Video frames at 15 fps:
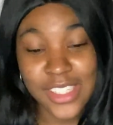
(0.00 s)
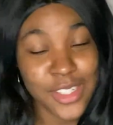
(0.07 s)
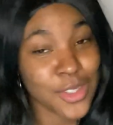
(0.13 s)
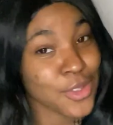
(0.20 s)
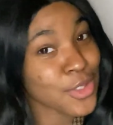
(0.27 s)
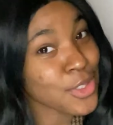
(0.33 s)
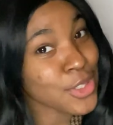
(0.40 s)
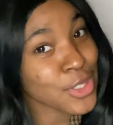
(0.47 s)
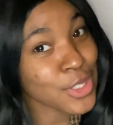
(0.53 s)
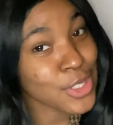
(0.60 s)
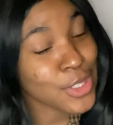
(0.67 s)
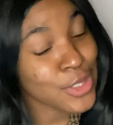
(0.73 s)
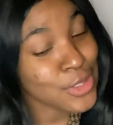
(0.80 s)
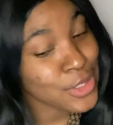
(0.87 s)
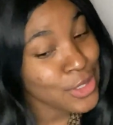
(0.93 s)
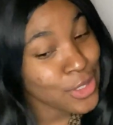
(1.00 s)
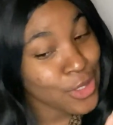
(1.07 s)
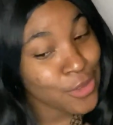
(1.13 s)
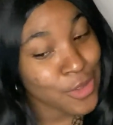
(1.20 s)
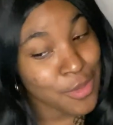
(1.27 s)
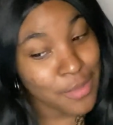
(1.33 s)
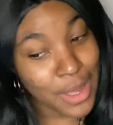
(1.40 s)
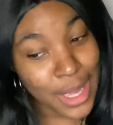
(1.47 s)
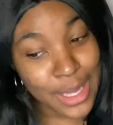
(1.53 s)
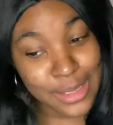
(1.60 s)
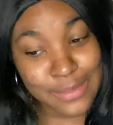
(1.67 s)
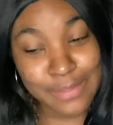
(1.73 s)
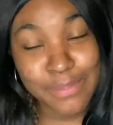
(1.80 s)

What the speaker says: So girl, you know, we might,